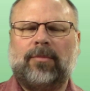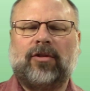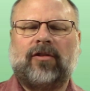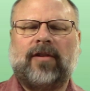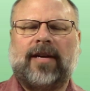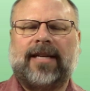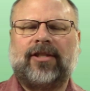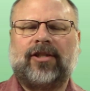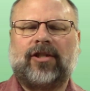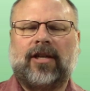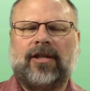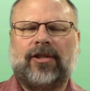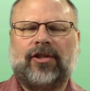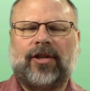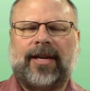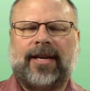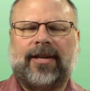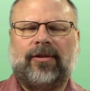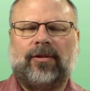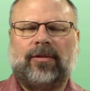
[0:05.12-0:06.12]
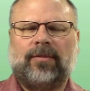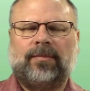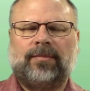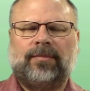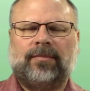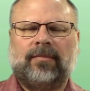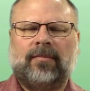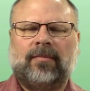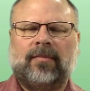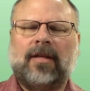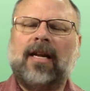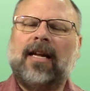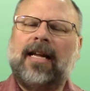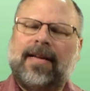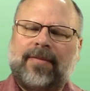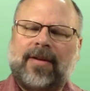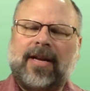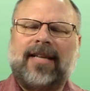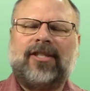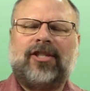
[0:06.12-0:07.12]
Craig's Gun Channel.
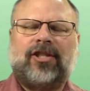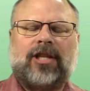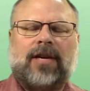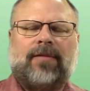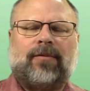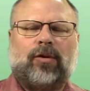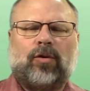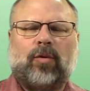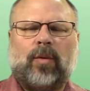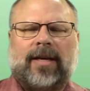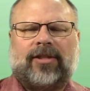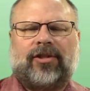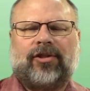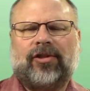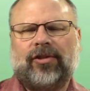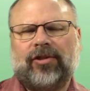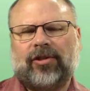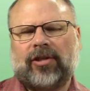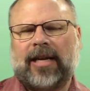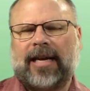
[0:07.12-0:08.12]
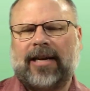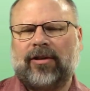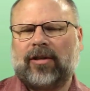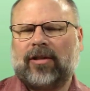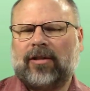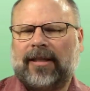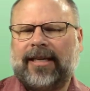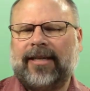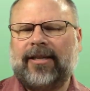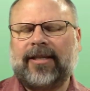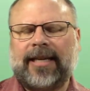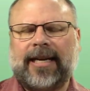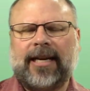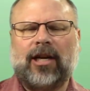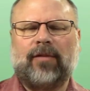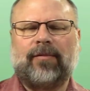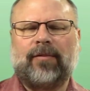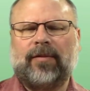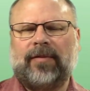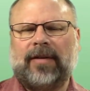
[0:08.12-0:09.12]
I've gotten several questions on how to clean and care
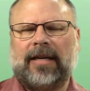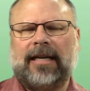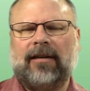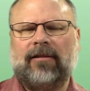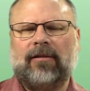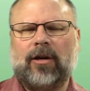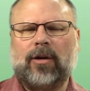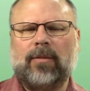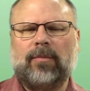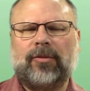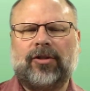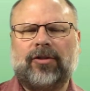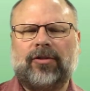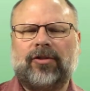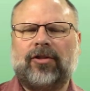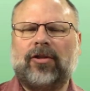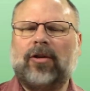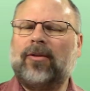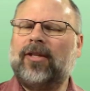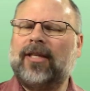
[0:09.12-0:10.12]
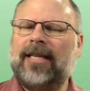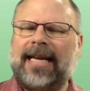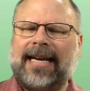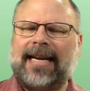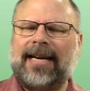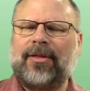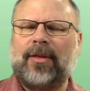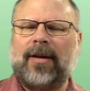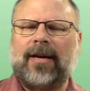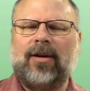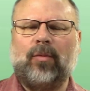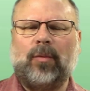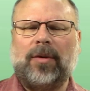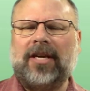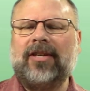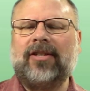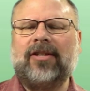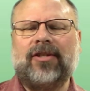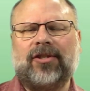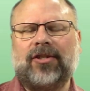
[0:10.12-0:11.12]
for firearms, so today I thought we
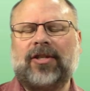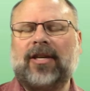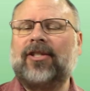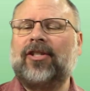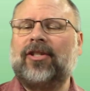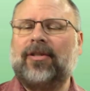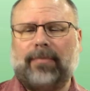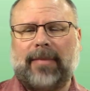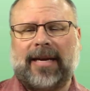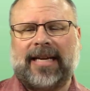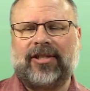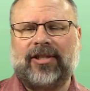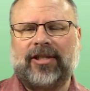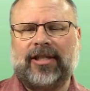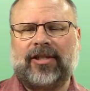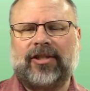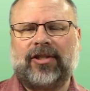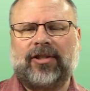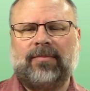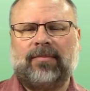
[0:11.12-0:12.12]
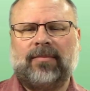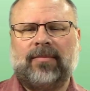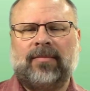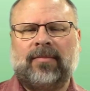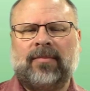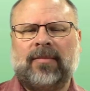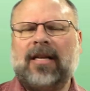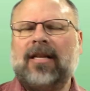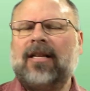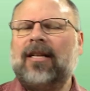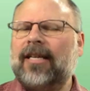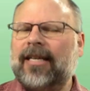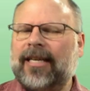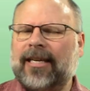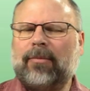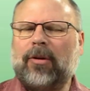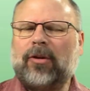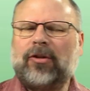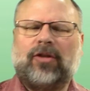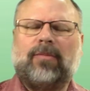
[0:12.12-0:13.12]
could discuss some basics. In
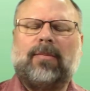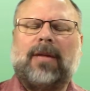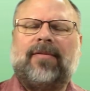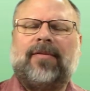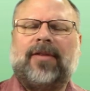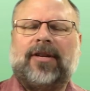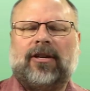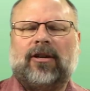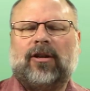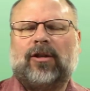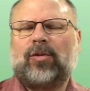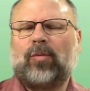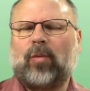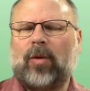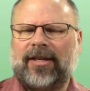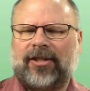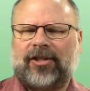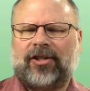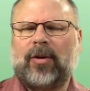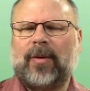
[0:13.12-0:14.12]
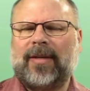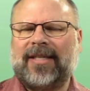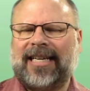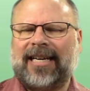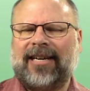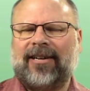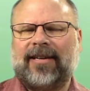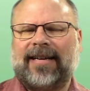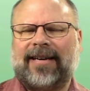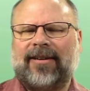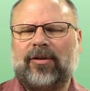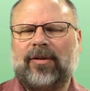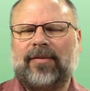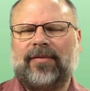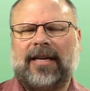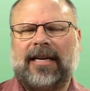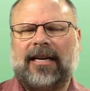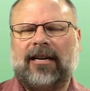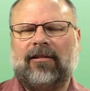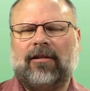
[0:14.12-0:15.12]
most of my videos where I show a teardown on a
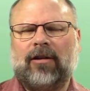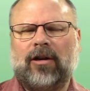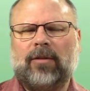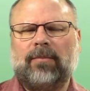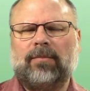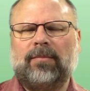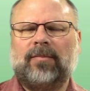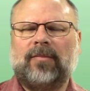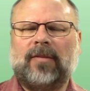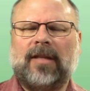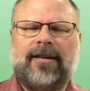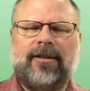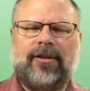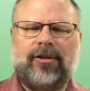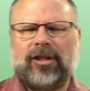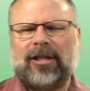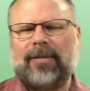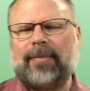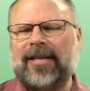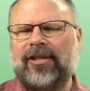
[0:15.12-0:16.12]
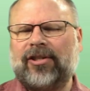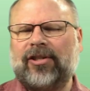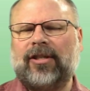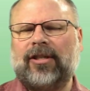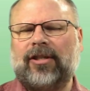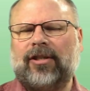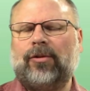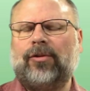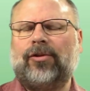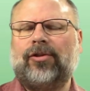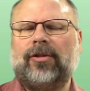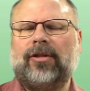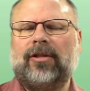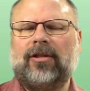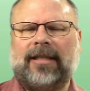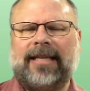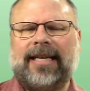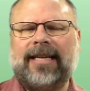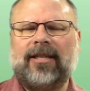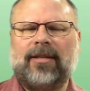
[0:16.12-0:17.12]
firearm, I usually mention that you should
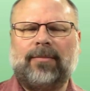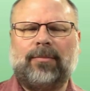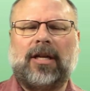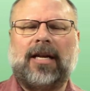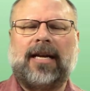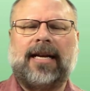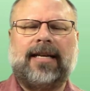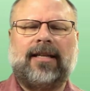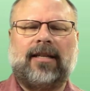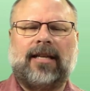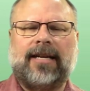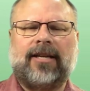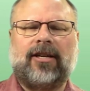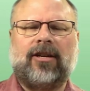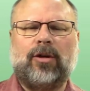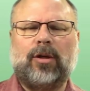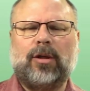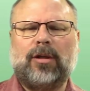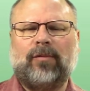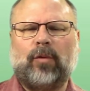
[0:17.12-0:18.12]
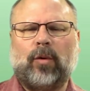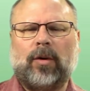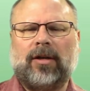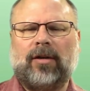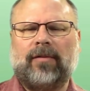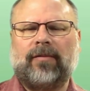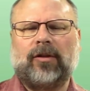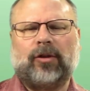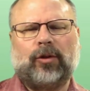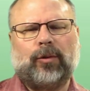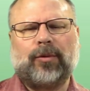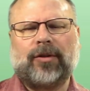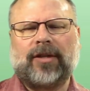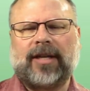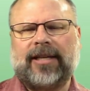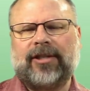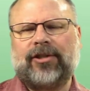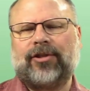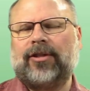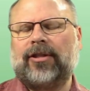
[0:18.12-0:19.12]
clean and apply a light coating of oil for
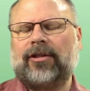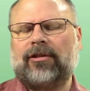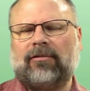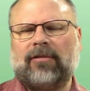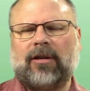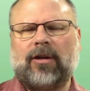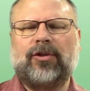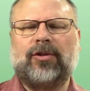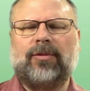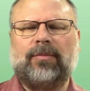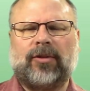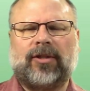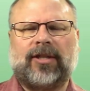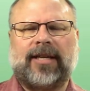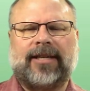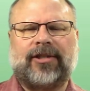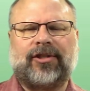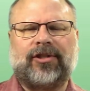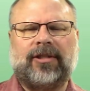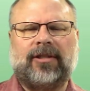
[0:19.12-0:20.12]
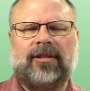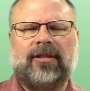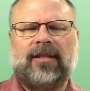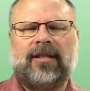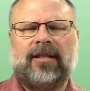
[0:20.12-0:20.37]
lubrication and corrosion protection.